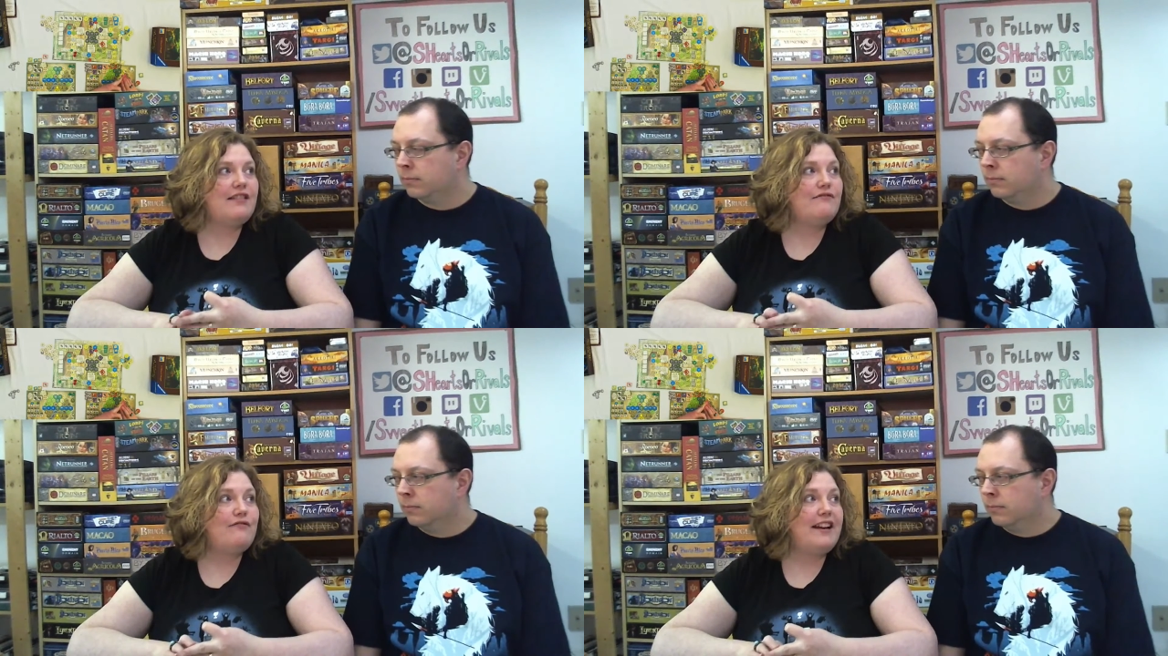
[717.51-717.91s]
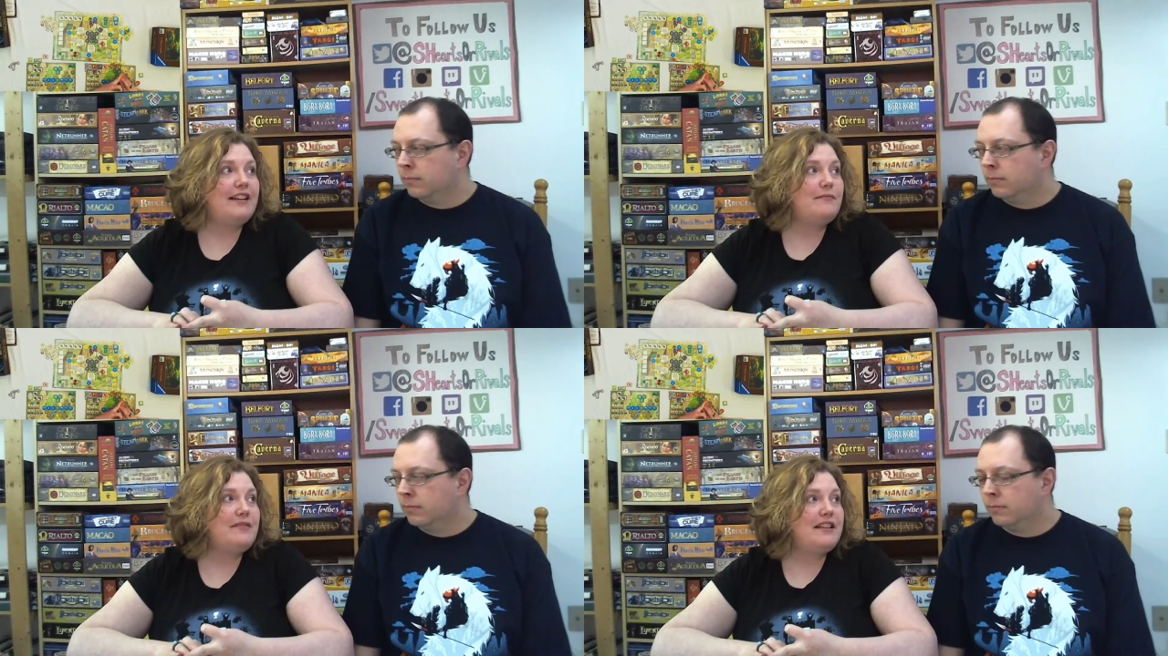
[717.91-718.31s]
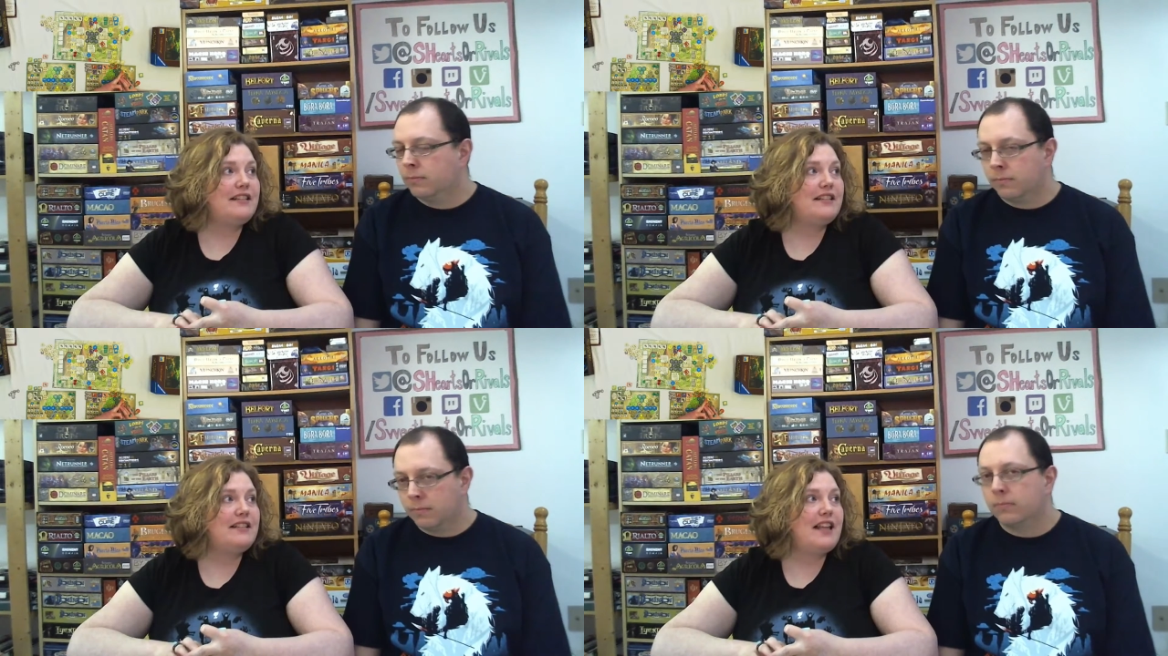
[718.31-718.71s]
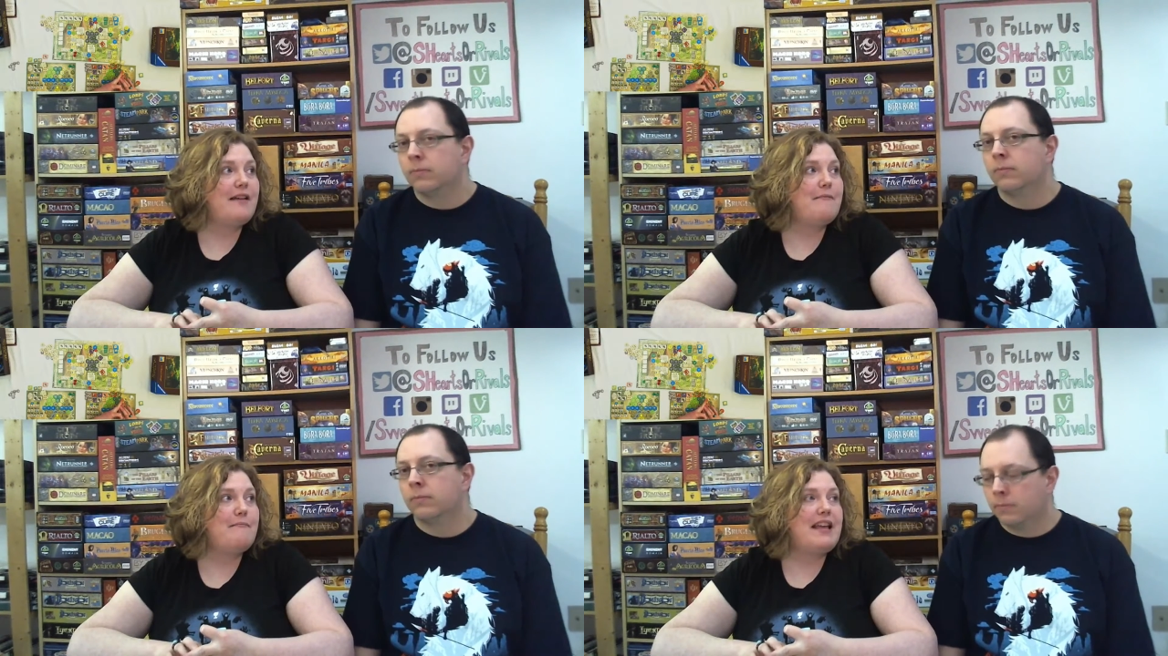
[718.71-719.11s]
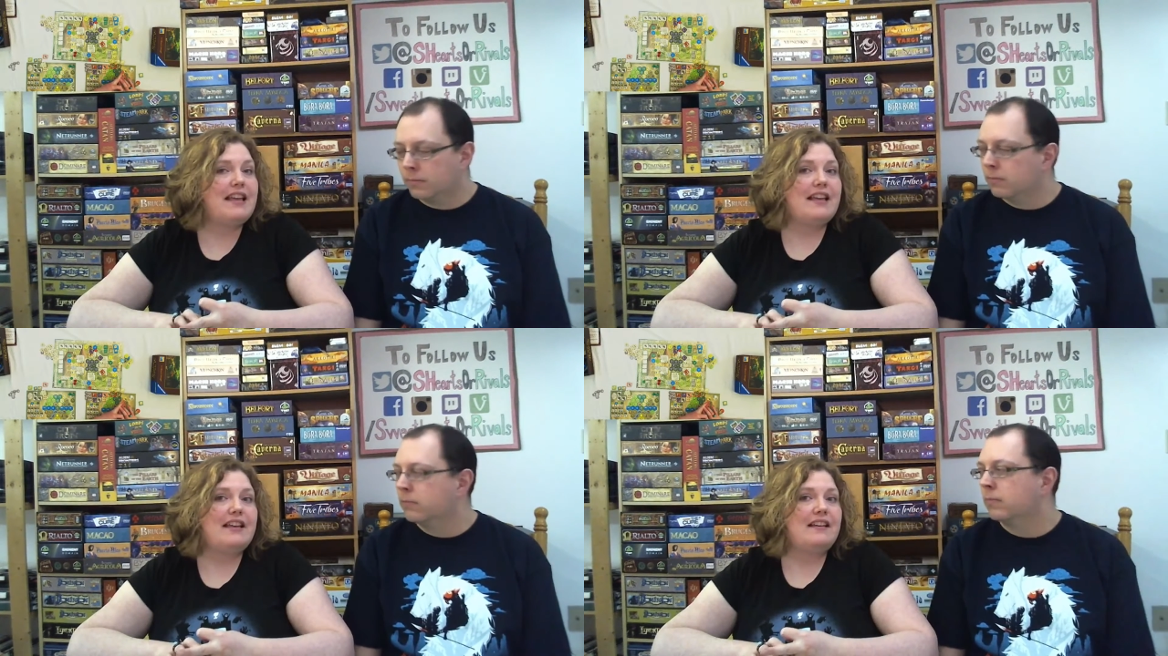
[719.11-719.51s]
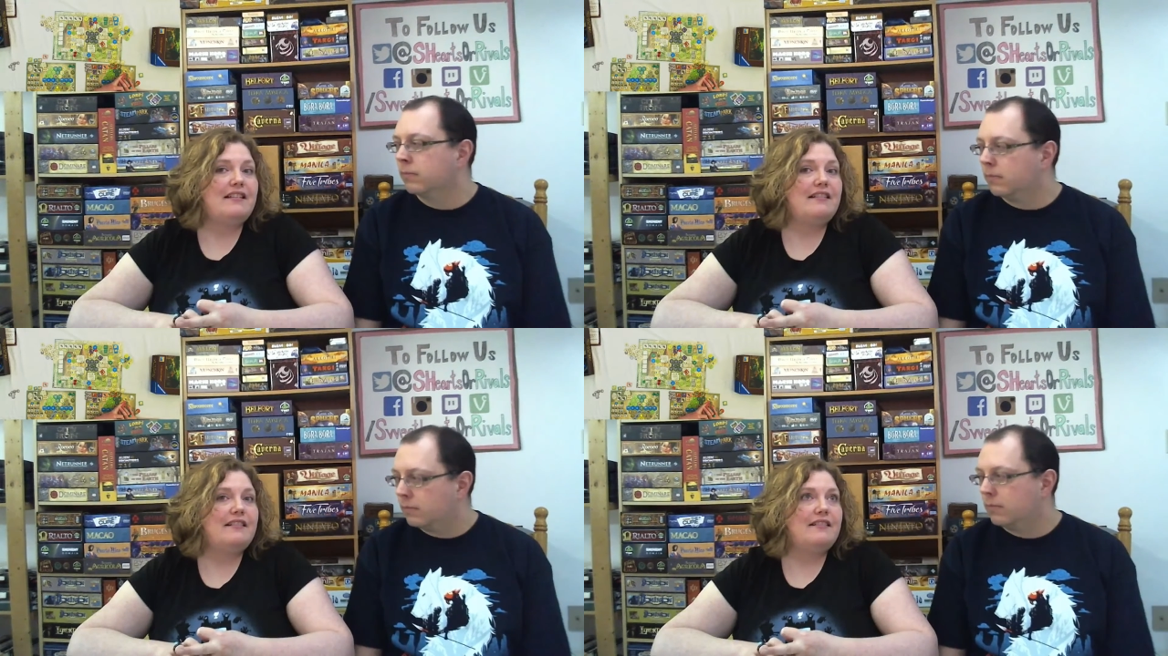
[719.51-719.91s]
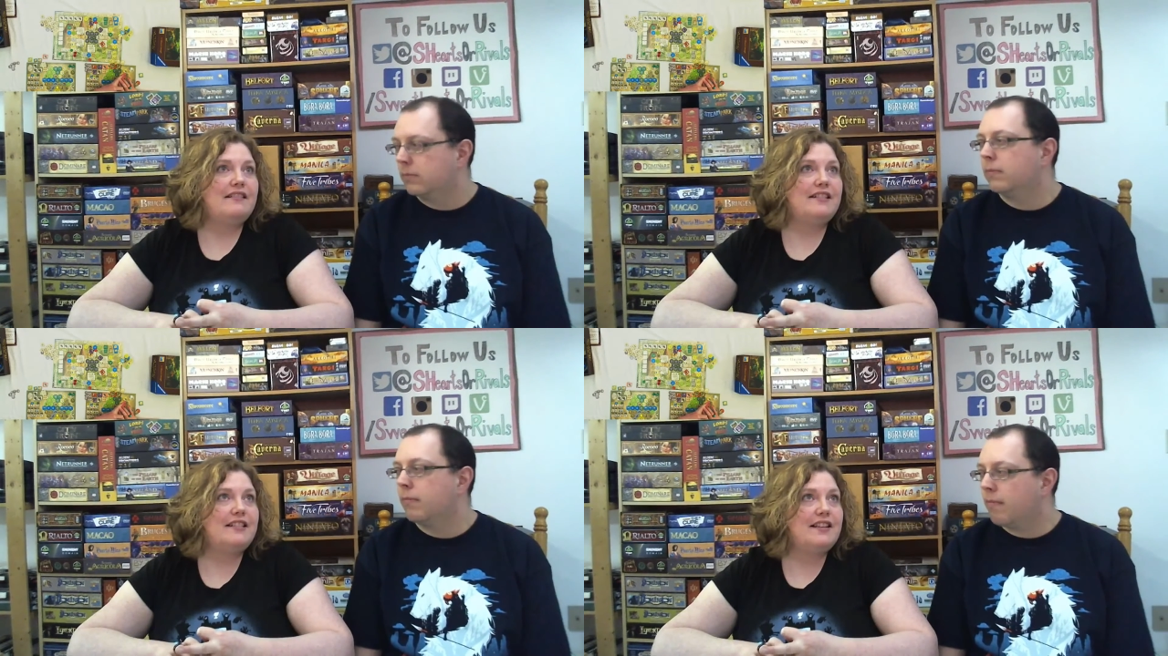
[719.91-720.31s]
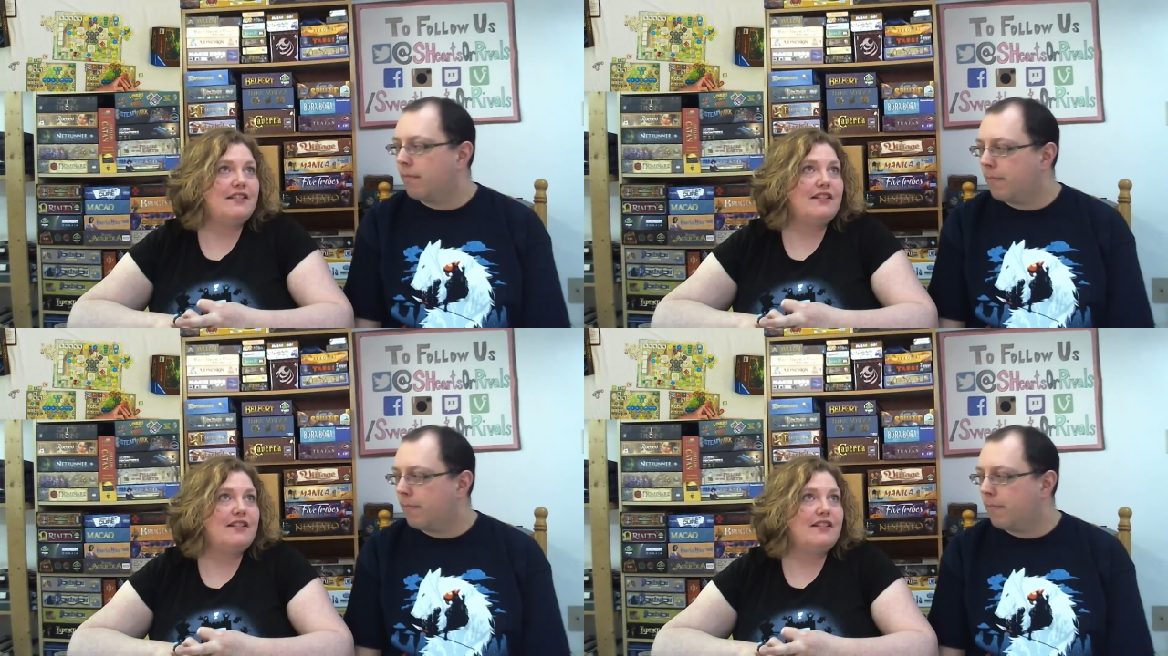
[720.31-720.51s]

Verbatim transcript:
Speaker 1: and randomness that make it still